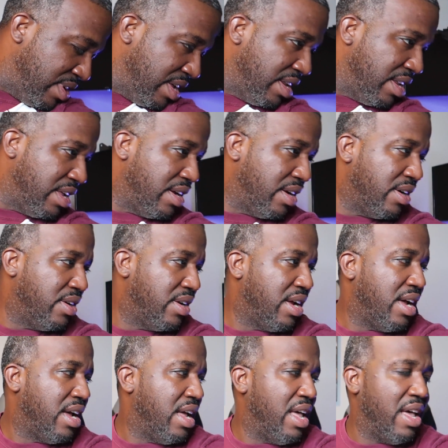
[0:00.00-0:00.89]
in here.
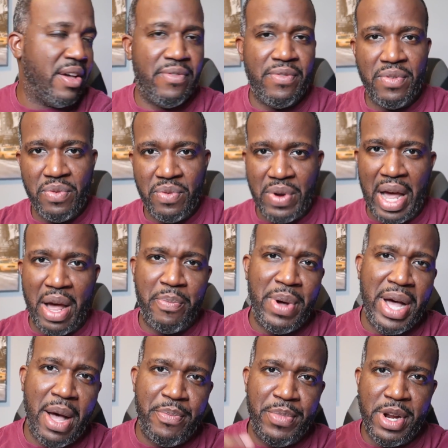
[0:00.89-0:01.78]
I'll
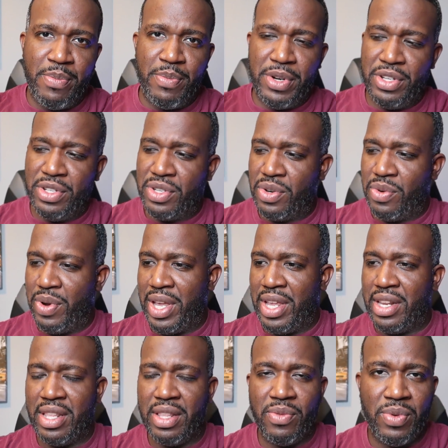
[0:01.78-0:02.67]
pop it up on the
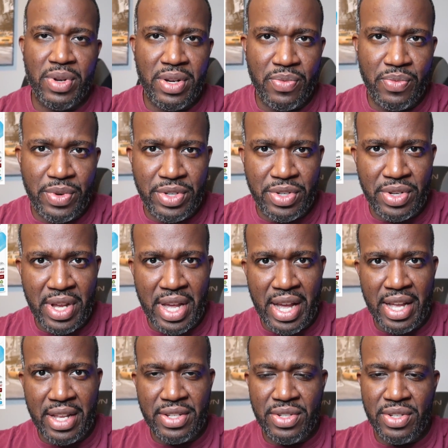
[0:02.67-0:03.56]
screen, what you
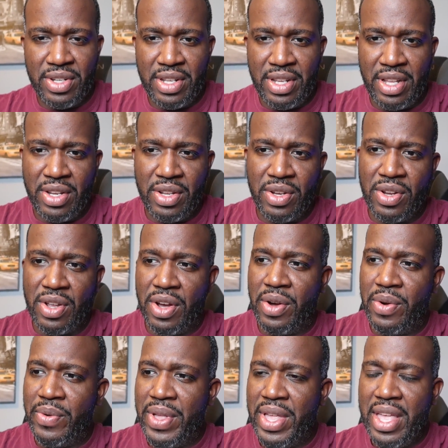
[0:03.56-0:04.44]
guys need to
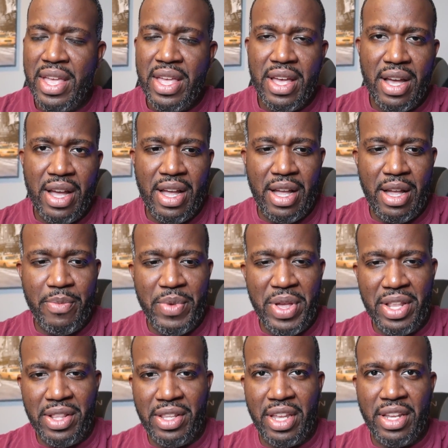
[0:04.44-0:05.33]
know.
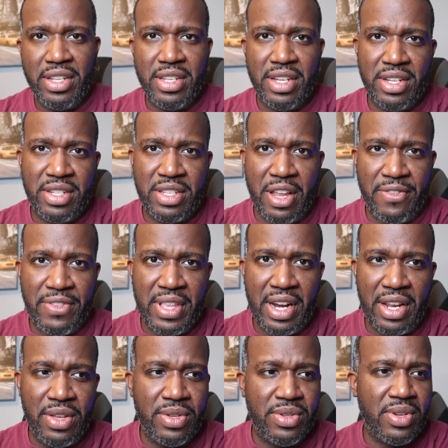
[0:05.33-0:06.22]
And link to the stuff
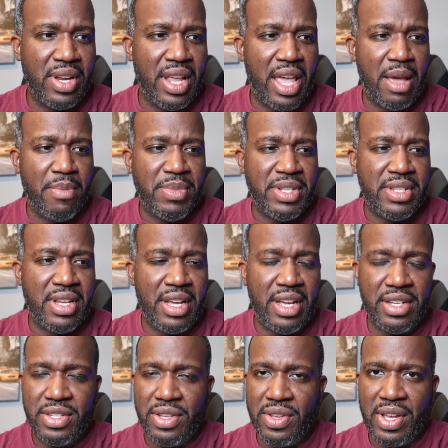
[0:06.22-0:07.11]
that I use on
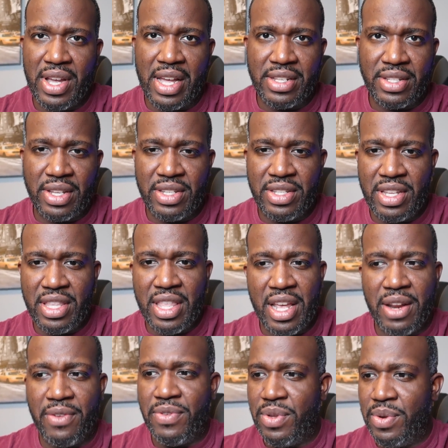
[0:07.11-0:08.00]
Amazon, so you guys can see
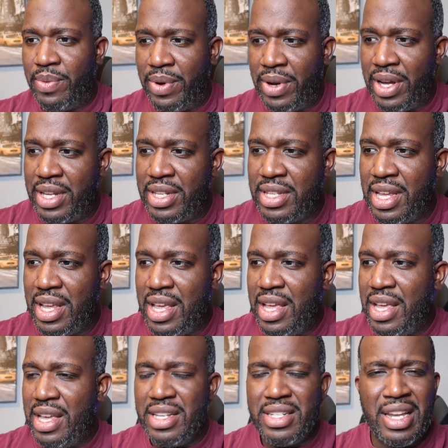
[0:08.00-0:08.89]
that if you want.
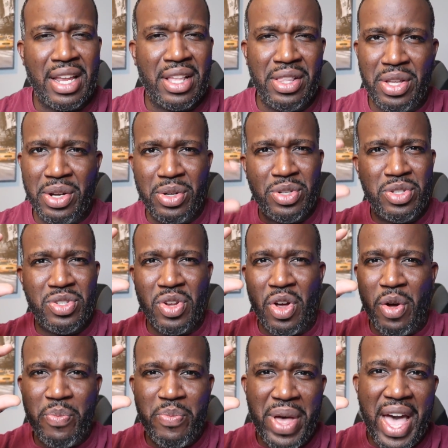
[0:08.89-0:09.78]
It's like little
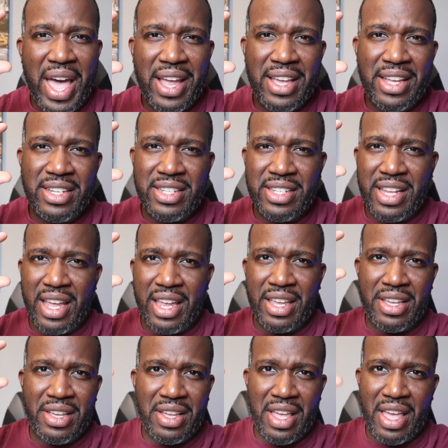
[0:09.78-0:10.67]
salt packets,
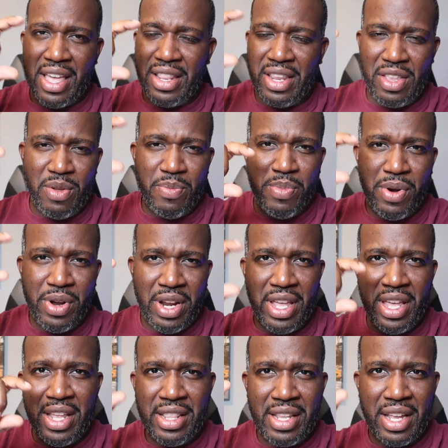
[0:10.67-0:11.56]
like, and then you put
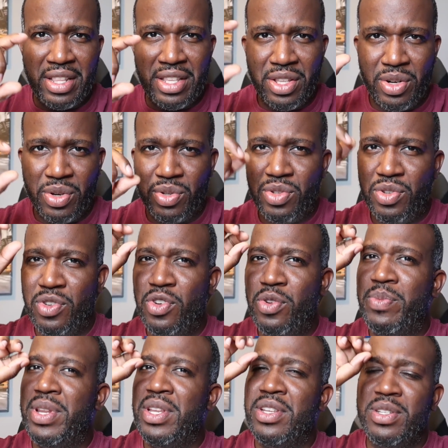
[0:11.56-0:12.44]
it in like a little
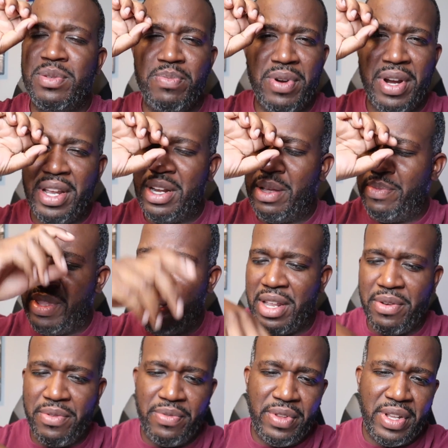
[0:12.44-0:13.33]
tube and you spray it up
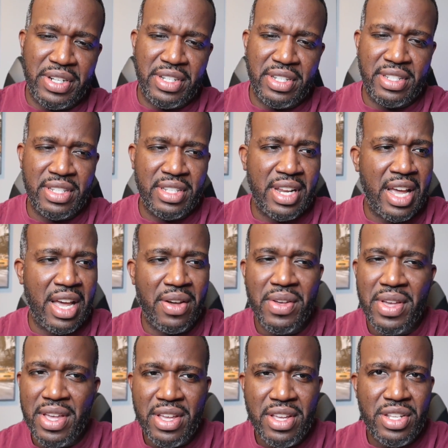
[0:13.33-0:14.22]
there and it flushes it
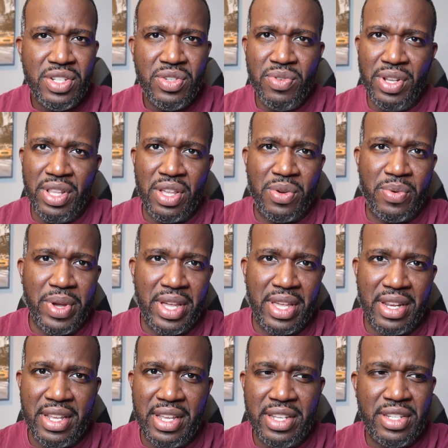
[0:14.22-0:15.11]
out. It's really
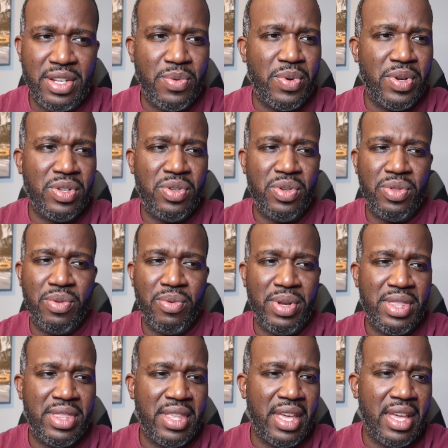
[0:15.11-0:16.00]
quick and easy, 1, 2,
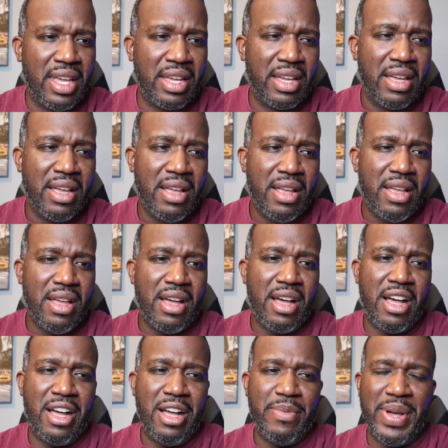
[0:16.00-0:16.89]
3 thing.
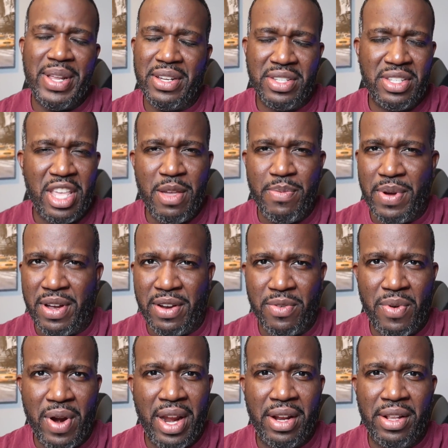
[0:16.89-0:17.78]
I just keep a
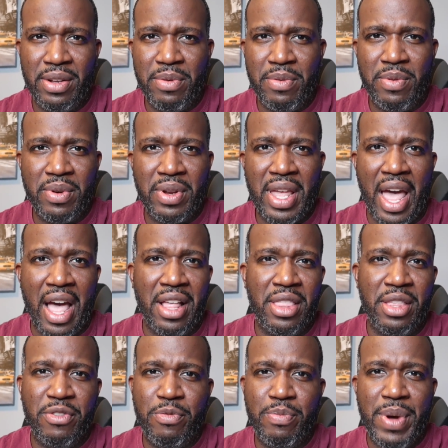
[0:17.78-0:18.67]
regular
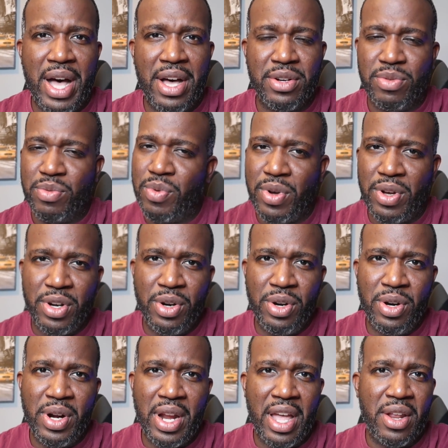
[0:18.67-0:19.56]
gallon of bottled
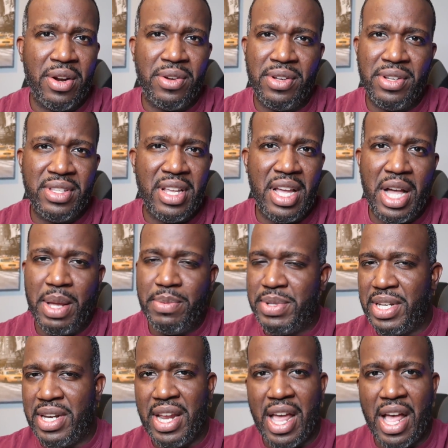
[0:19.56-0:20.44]
water at all
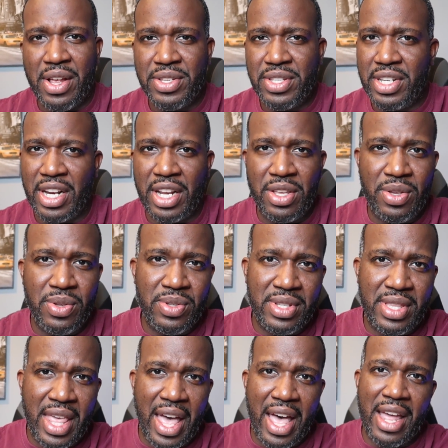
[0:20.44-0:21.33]
times in the house, and I
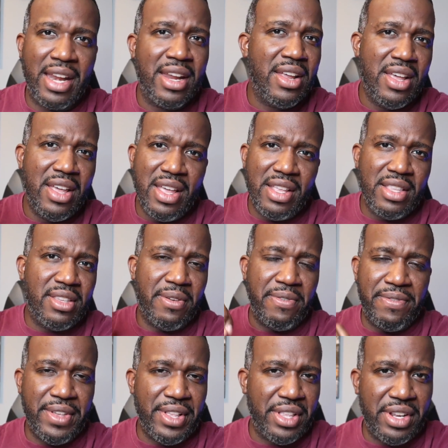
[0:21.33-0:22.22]
use that to
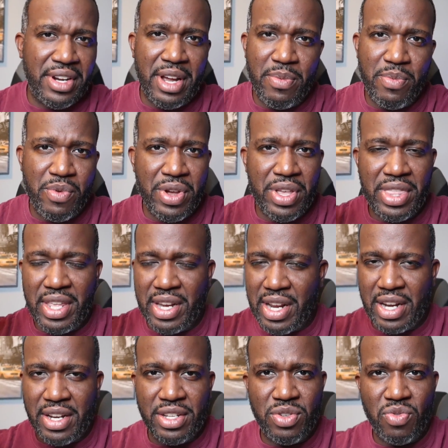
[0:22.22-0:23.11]
fill it up with,
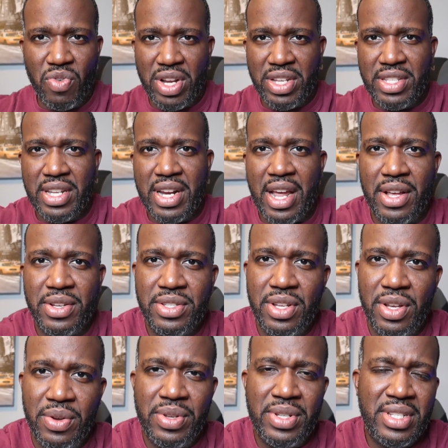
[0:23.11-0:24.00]
and I just rinse it out,
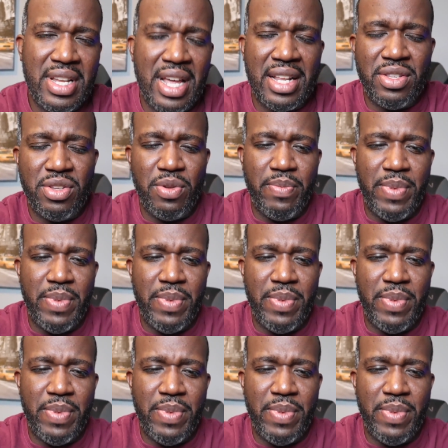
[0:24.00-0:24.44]
so it's not too